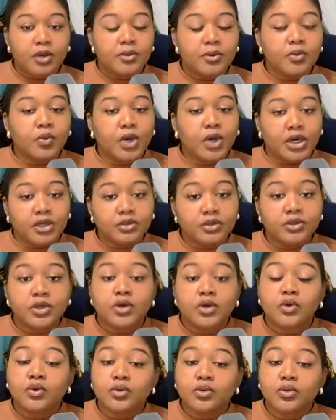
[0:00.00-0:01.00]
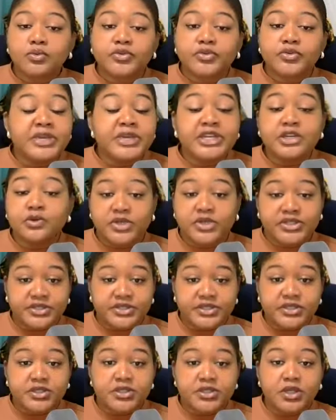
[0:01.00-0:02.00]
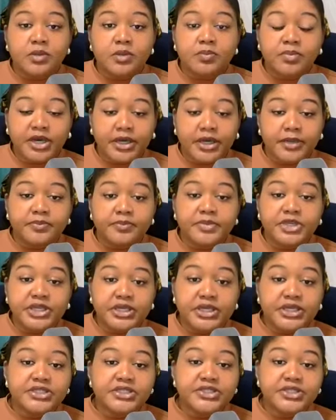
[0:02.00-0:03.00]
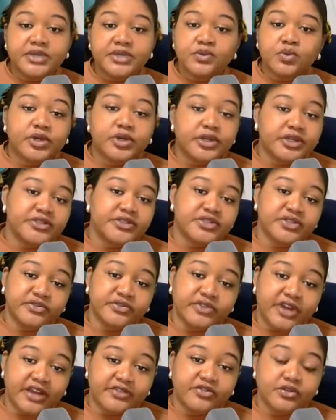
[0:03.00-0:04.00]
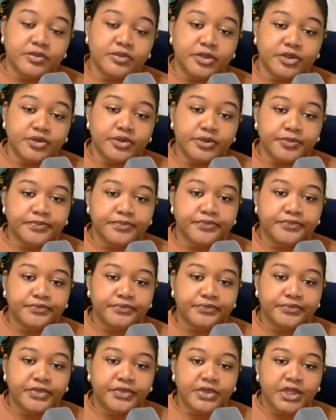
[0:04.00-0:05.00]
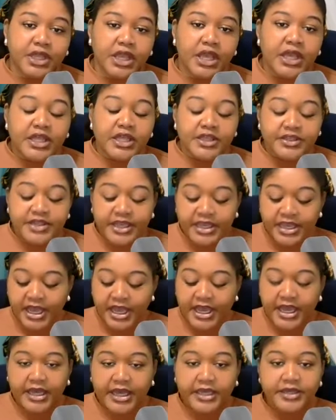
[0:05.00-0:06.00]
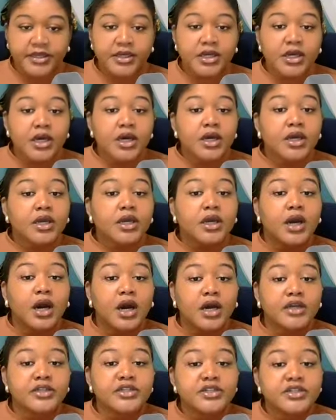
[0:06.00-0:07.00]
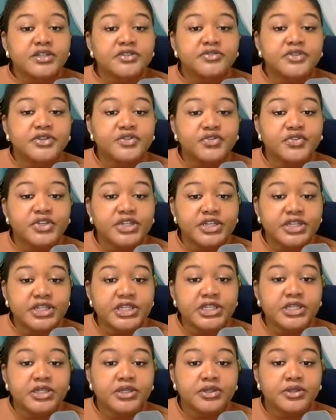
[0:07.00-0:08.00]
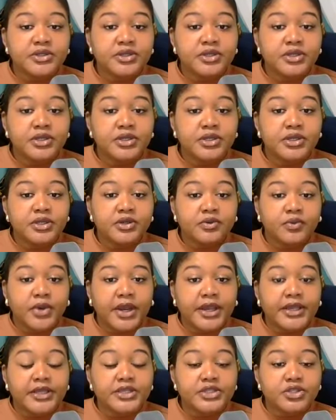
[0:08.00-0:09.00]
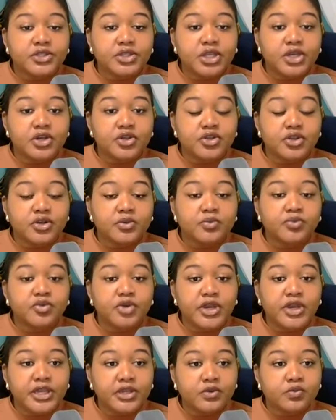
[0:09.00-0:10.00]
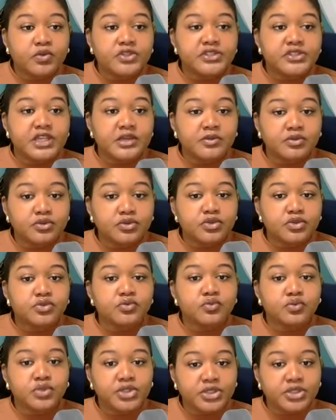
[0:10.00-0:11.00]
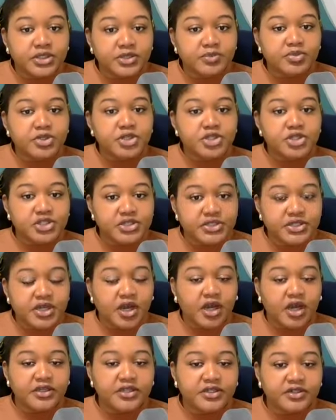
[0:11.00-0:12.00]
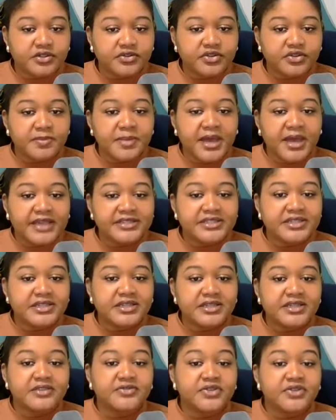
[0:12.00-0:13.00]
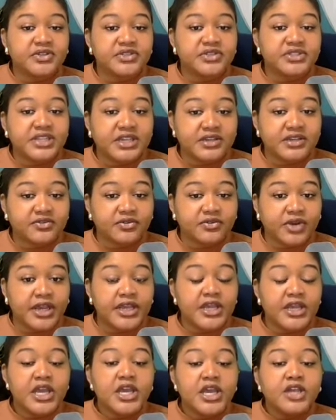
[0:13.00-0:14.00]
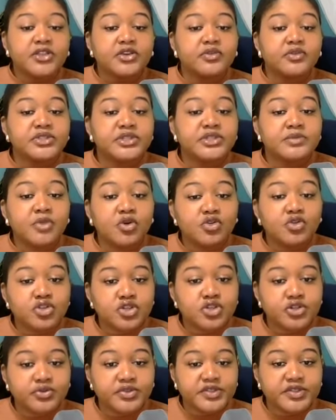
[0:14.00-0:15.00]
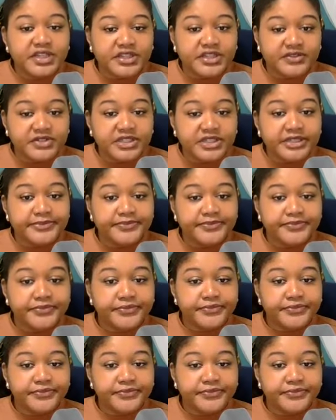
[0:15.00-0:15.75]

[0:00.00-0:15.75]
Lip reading: Well, many reasons, but because they weren't in survival mode, they had cognitive affinity, right? Their brain was able to really push its cognitive capacity. They felt safe, right? There was emotional safety.